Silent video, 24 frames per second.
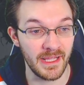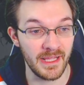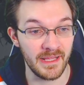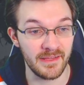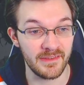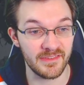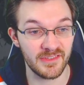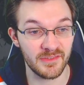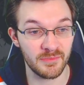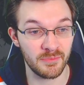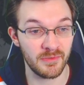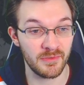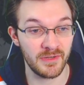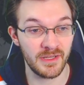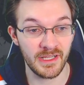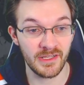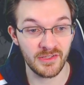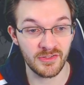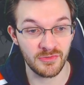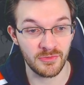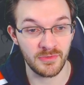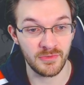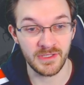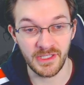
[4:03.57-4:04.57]
in
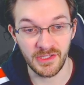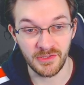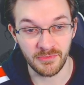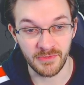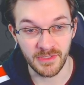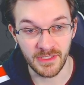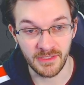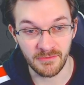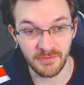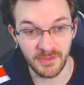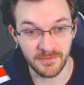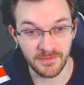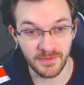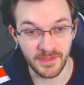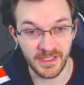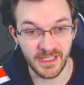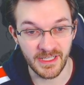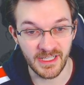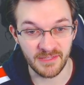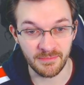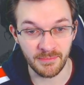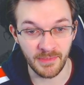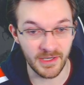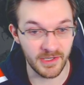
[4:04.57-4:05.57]
spring twenty twenty-one for the
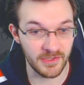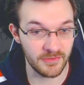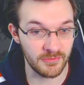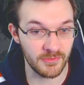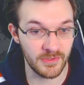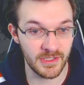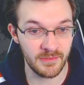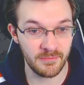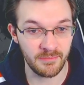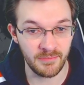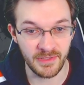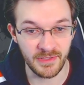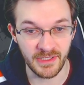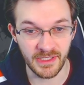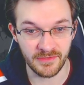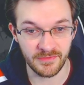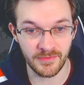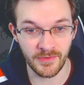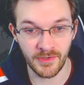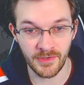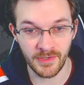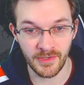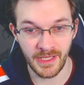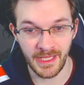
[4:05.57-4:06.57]
Xbox One, P
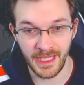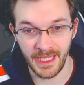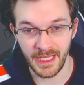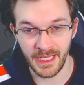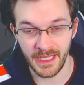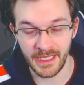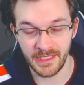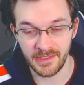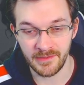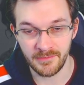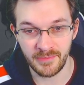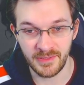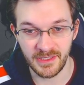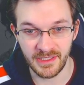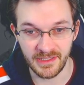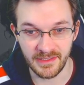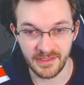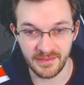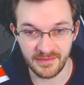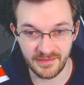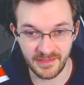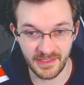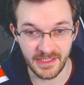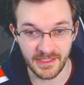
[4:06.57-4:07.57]
S four, and
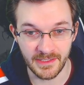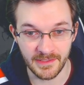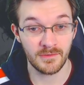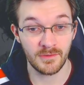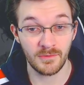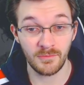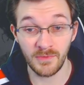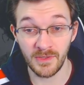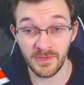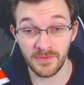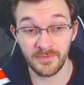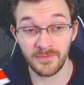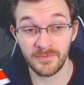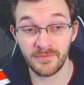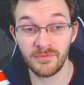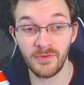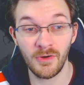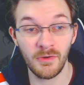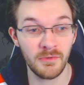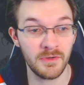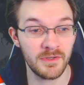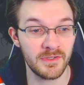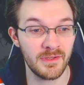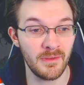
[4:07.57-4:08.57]
P C, with
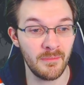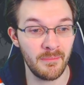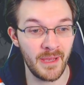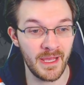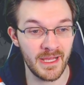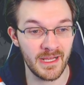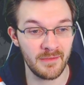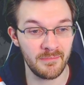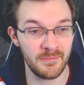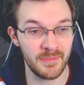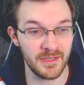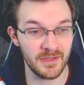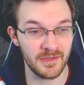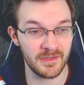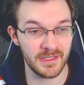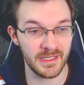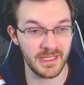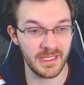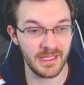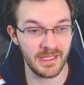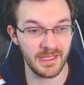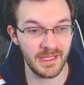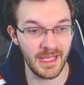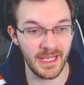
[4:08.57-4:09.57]
forward
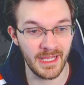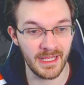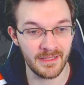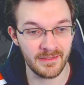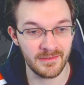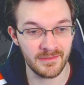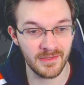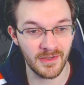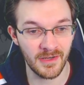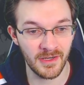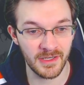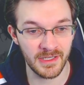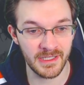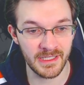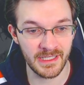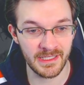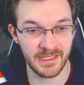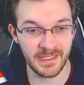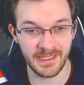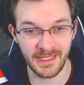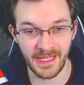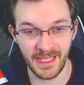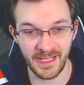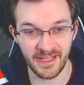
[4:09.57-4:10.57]
compatibility and
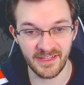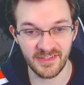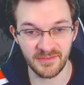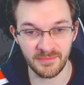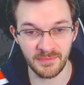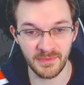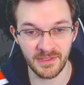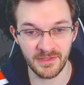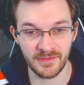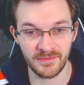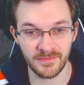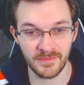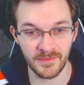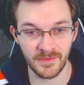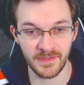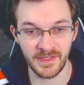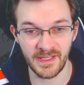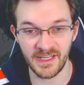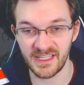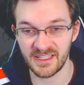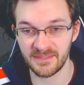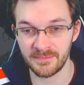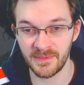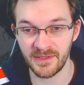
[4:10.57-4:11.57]
targeted enhancements for
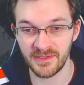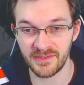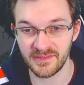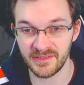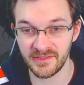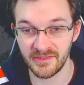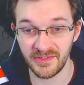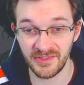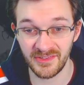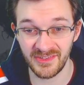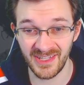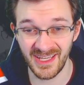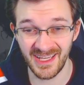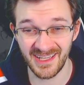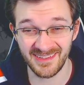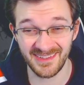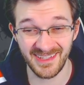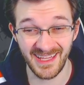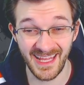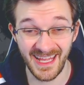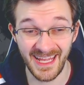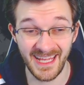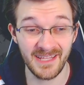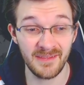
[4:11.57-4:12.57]
the Xbox Series
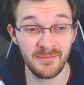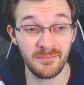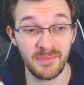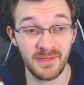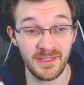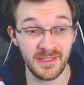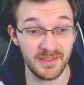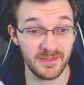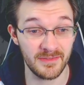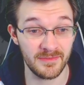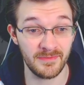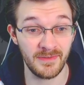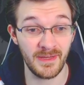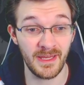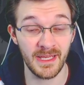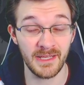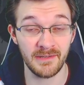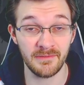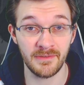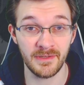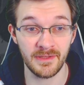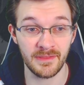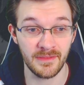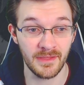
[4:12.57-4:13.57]
X and P S
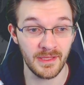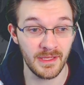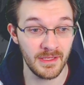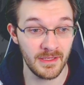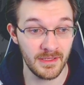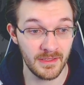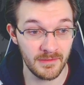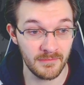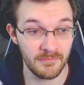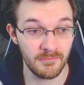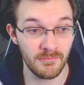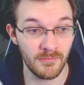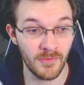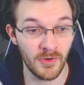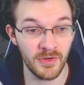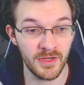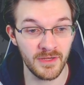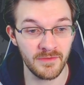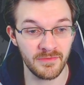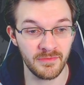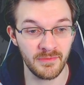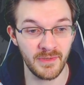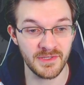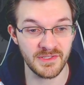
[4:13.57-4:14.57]
five, with
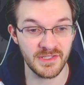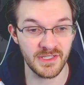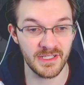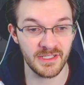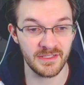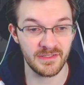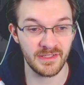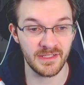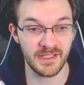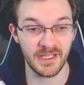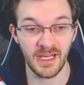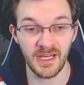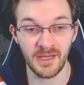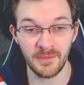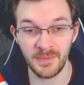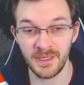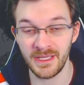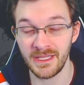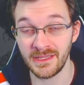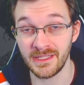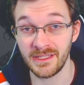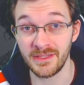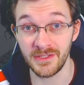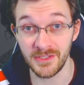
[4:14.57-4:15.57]
more information to come
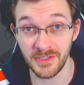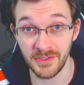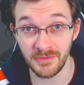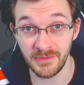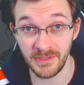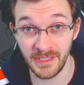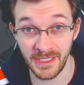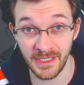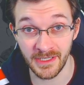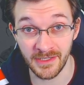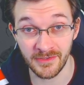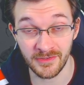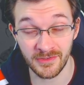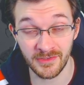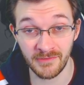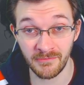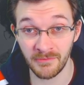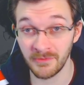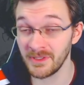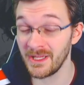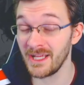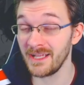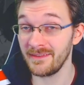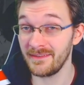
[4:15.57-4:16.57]
in the new year. So
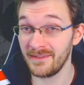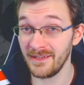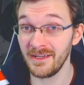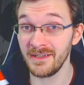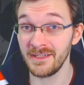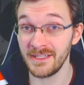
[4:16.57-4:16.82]
we're not done